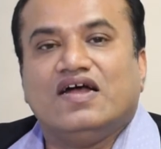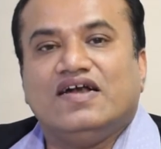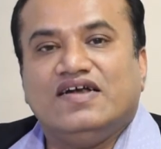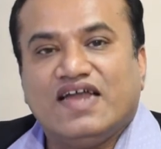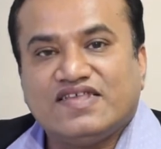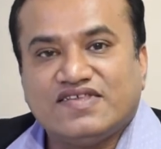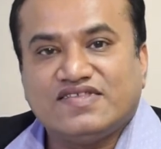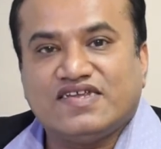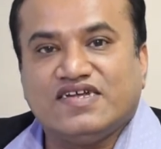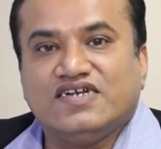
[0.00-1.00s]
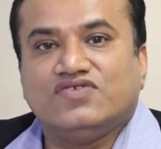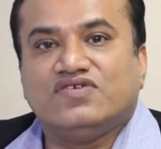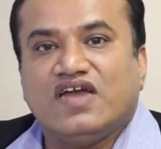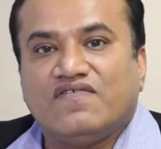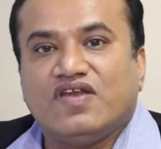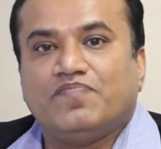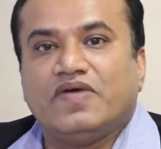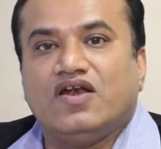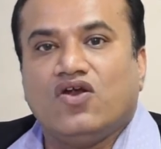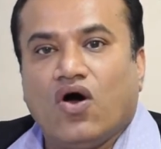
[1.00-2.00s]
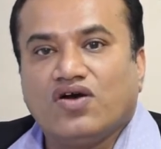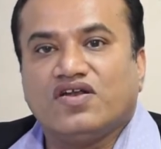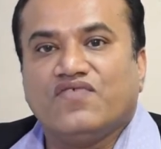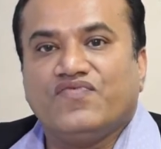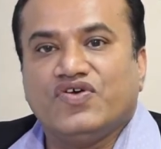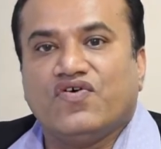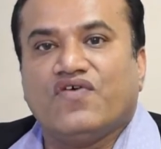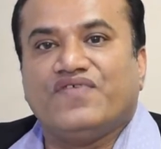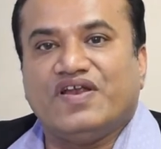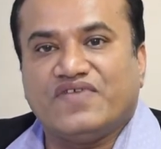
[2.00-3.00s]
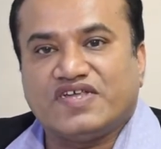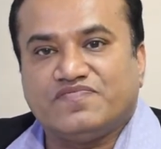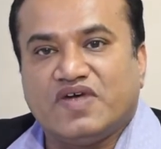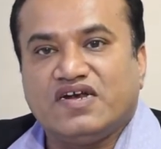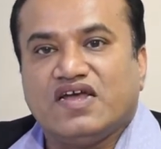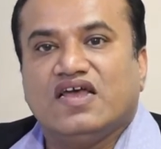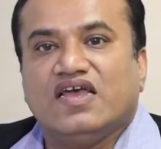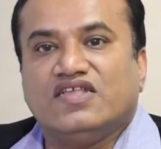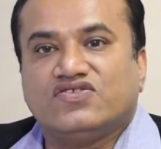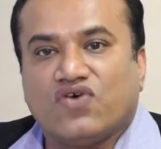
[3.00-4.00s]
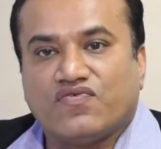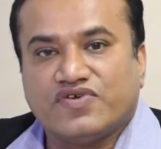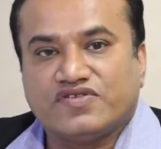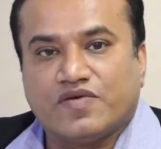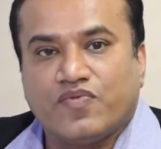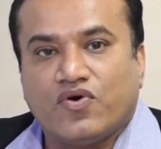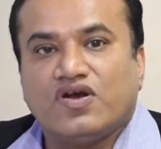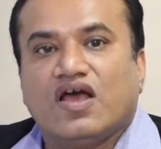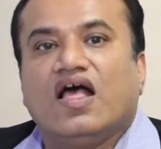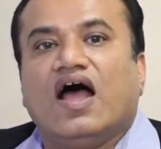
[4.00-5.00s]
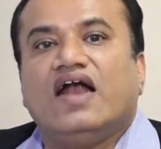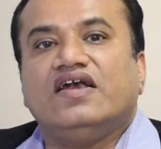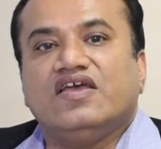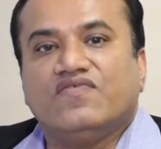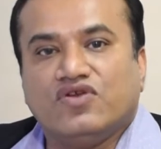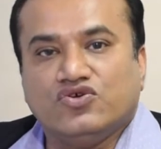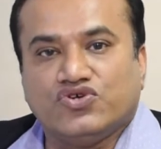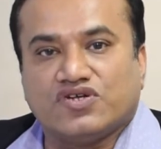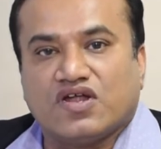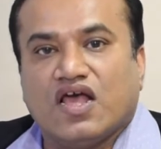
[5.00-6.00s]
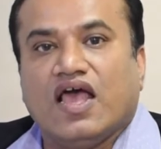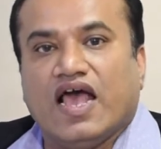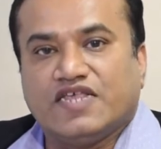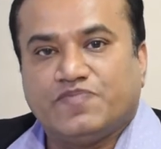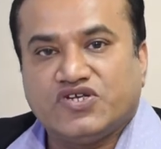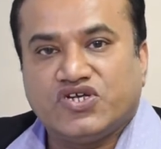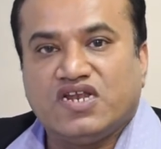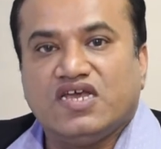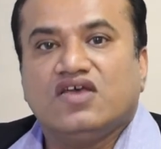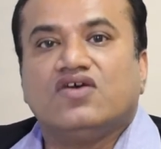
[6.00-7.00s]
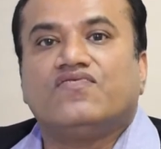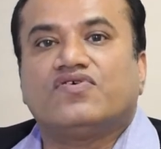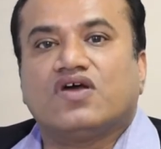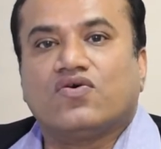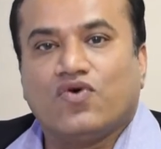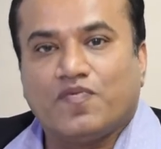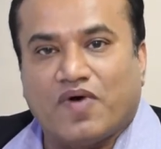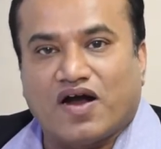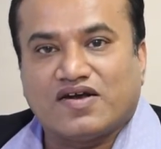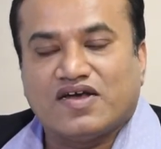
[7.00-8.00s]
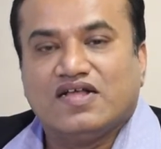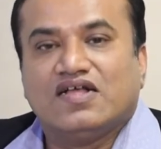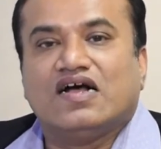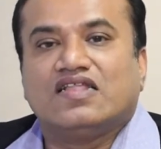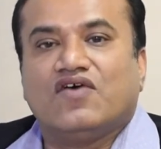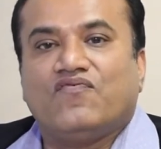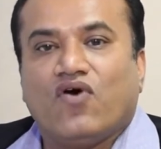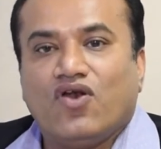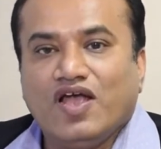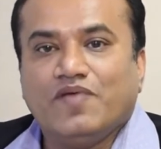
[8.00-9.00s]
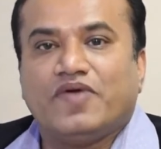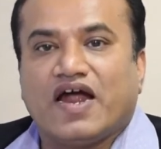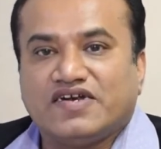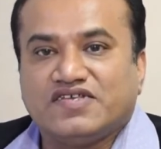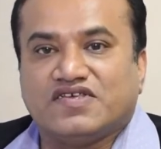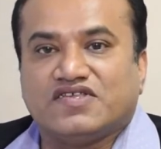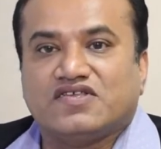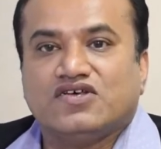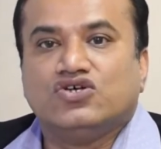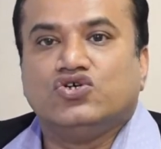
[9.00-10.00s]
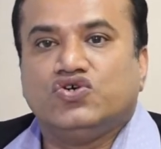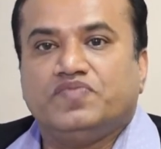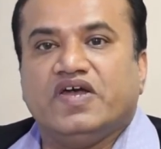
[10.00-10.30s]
necessary to develop a long-term view of investment in software support and evolution, especially for the core part. The following practices should be